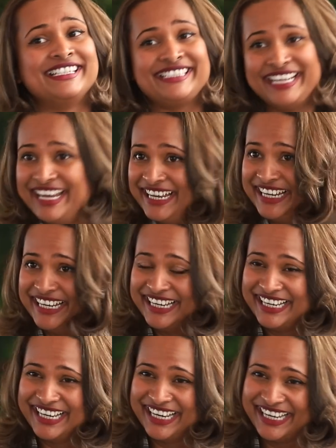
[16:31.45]
All the very
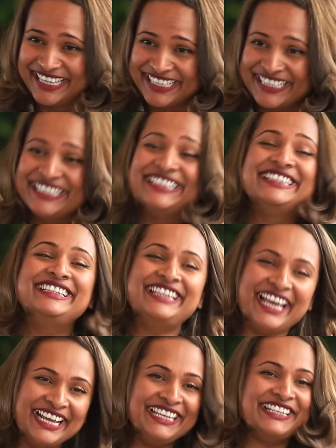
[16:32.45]
best for your thing
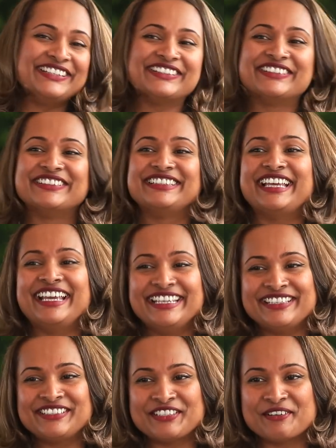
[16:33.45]
thank, thank you, you so thank
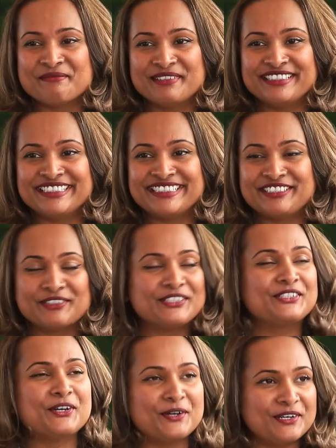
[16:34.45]
you so much it
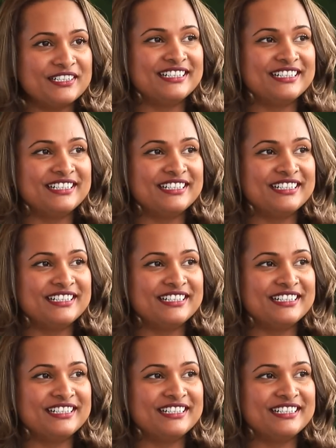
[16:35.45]
was so